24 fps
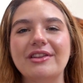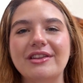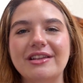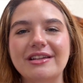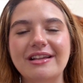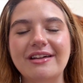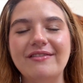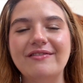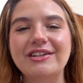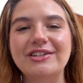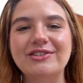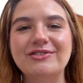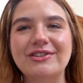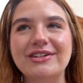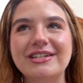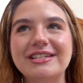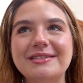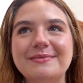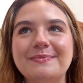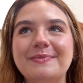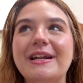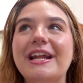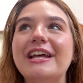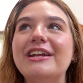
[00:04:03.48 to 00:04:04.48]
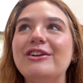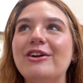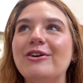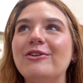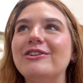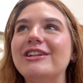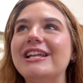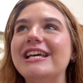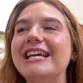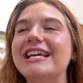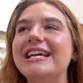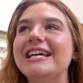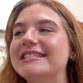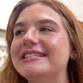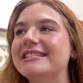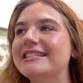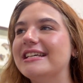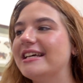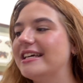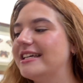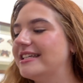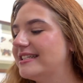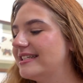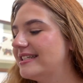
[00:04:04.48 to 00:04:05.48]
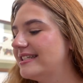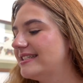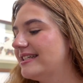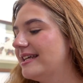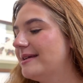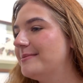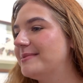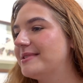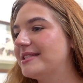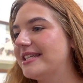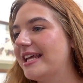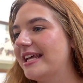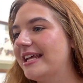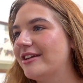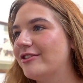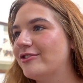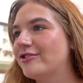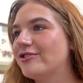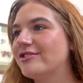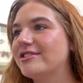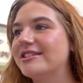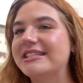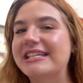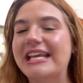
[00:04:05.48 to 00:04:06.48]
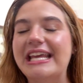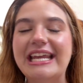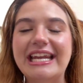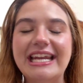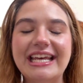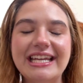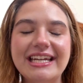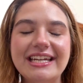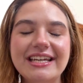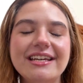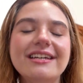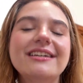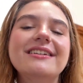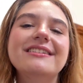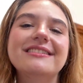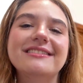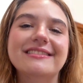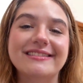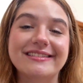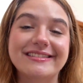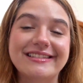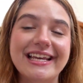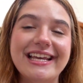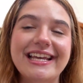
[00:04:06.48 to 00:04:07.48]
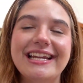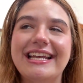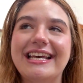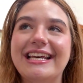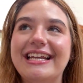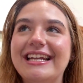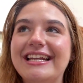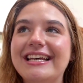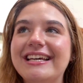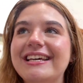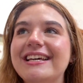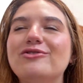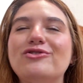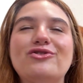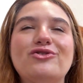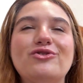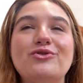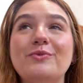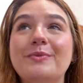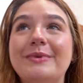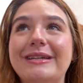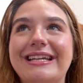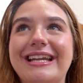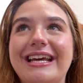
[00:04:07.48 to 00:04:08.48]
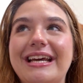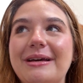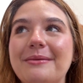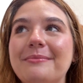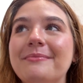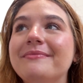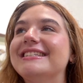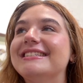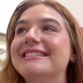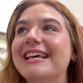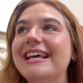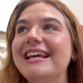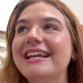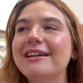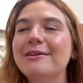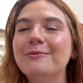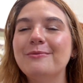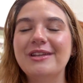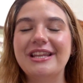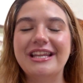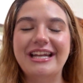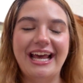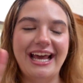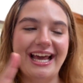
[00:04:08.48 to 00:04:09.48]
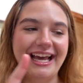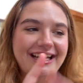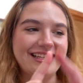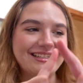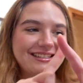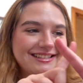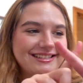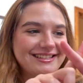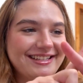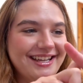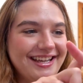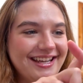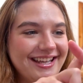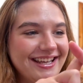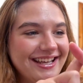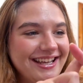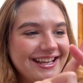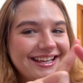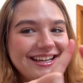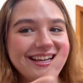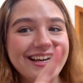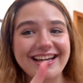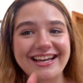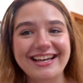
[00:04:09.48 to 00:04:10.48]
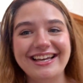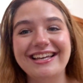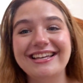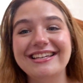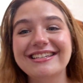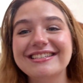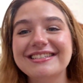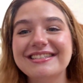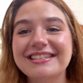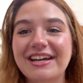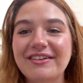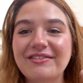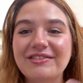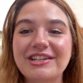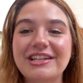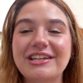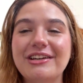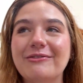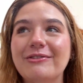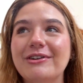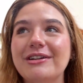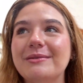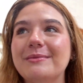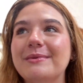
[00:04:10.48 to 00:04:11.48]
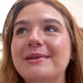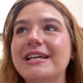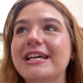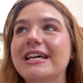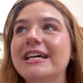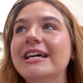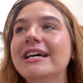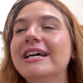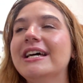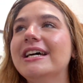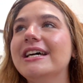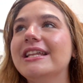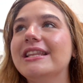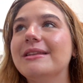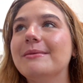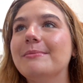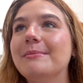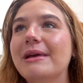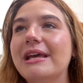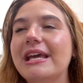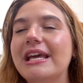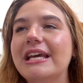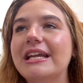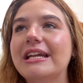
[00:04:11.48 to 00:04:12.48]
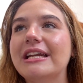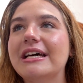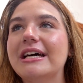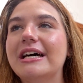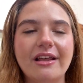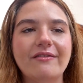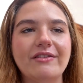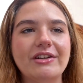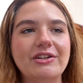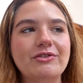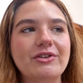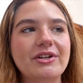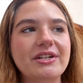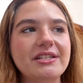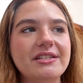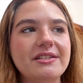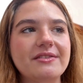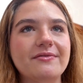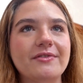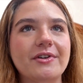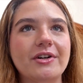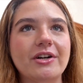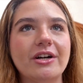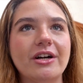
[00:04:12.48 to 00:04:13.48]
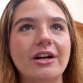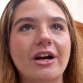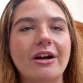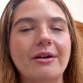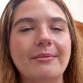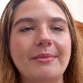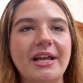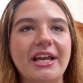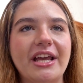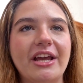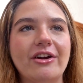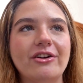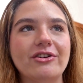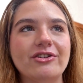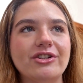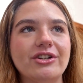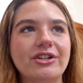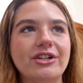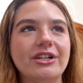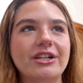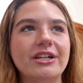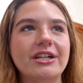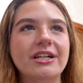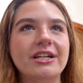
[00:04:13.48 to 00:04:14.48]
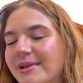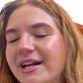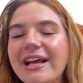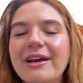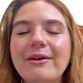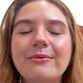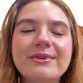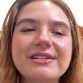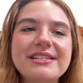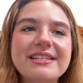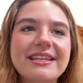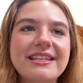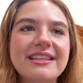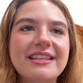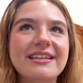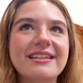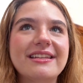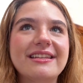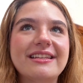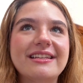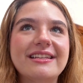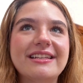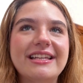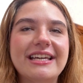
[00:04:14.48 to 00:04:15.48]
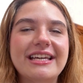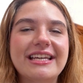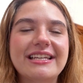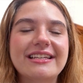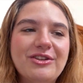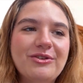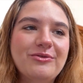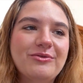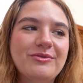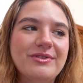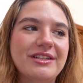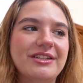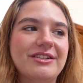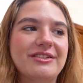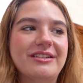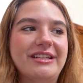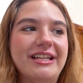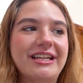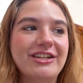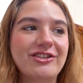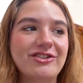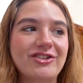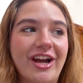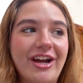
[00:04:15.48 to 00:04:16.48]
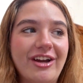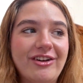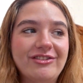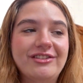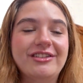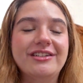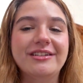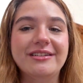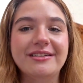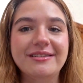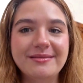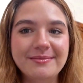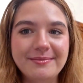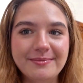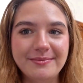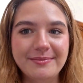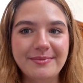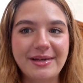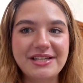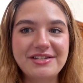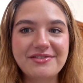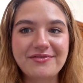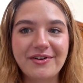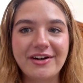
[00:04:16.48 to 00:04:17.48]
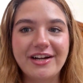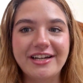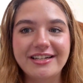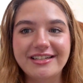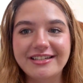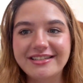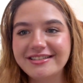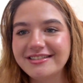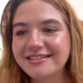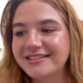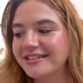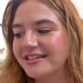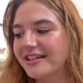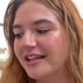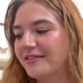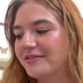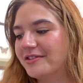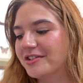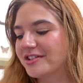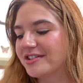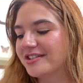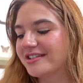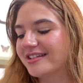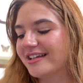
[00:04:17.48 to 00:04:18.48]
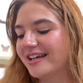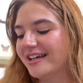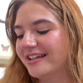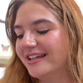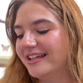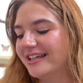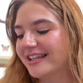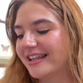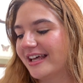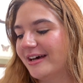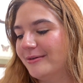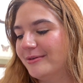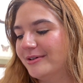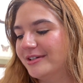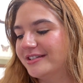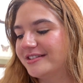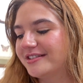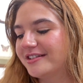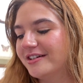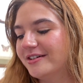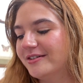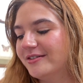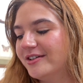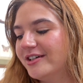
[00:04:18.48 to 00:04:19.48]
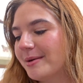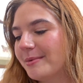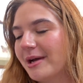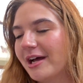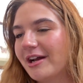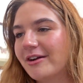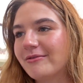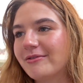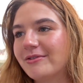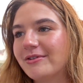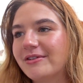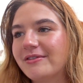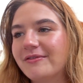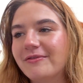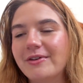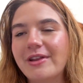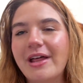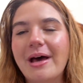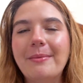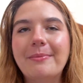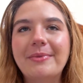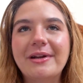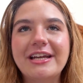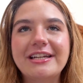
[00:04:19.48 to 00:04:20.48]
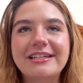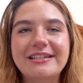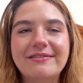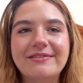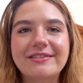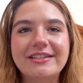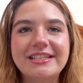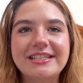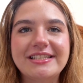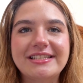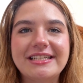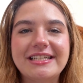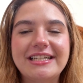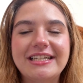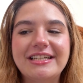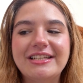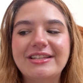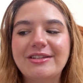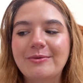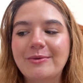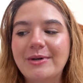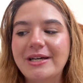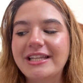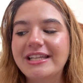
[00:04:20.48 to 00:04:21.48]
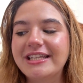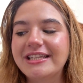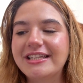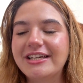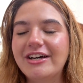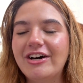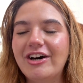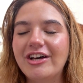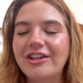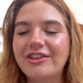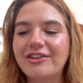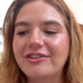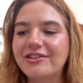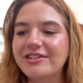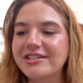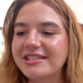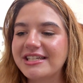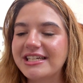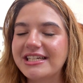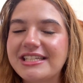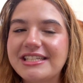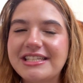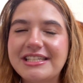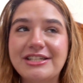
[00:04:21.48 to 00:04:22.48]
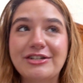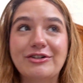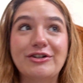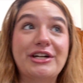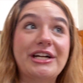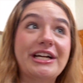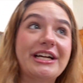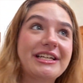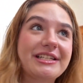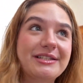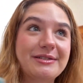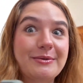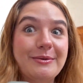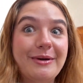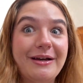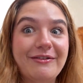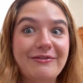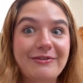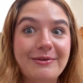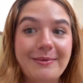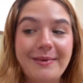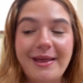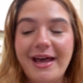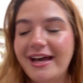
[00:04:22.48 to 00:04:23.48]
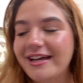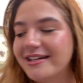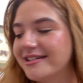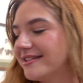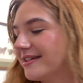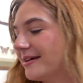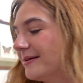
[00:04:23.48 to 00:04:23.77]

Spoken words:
of the love interests, but I know like, is his name Zayden, stupid name, Zayden with an X. He is definitely going to be the main love interest for our main character, but I always like the like cute little like childhood best friend to lovers. I like that one, so I'm kind of rooting for that, but I definitely see the way that the author is like steering us away from that,